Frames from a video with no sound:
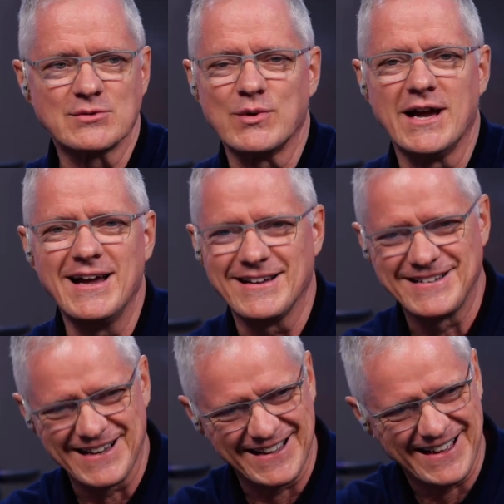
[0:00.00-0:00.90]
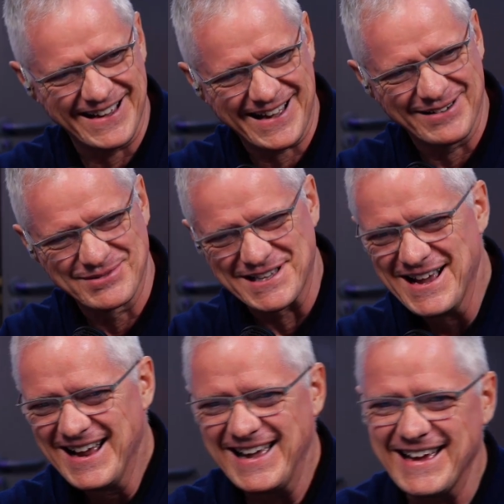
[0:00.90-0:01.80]
Here
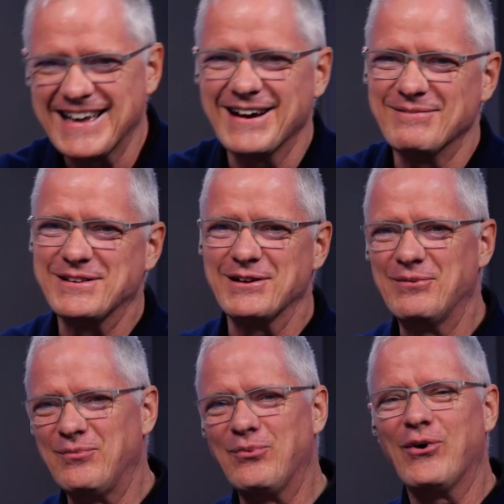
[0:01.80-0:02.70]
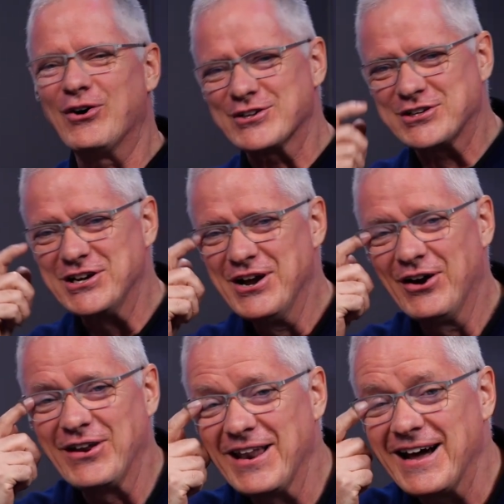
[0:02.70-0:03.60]
comes a watch
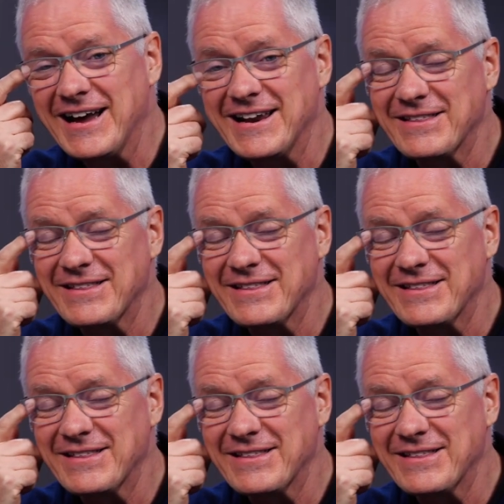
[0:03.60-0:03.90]
online.